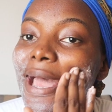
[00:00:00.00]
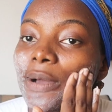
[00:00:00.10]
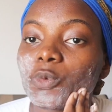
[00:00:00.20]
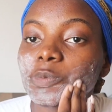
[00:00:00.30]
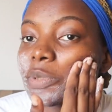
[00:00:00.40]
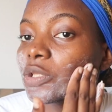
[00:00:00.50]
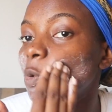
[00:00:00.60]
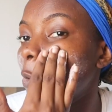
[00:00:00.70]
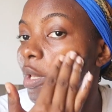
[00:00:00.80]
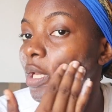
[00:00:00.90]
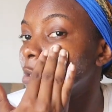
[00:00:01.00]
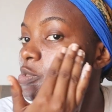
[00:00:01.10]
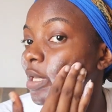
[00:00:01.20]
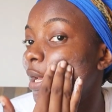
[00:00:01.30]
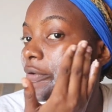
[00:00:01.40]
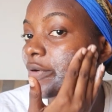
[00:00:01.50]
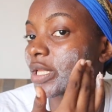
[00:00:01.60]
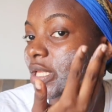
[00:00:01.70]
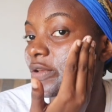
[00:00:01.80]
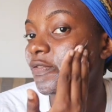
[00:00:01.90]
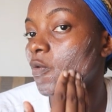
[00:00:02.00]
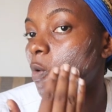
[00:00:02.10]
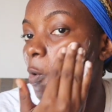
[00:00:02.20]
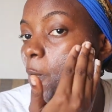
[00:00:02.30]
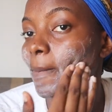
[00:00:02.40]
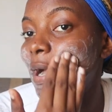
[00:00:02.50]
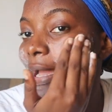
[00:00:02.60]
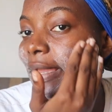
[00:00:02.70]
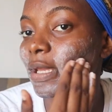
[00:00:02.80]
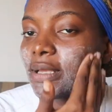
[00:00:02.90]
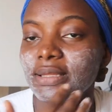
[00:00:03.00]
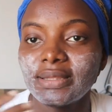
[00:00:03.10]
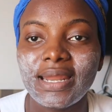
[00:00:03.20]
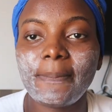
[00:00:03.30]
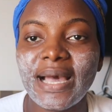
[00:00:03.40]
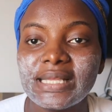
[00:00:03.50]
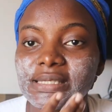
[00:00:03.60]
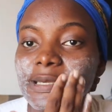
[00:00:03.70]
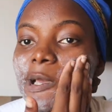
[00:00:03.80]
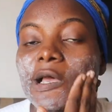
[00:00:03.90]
I would be doing to get ready for my dinner party.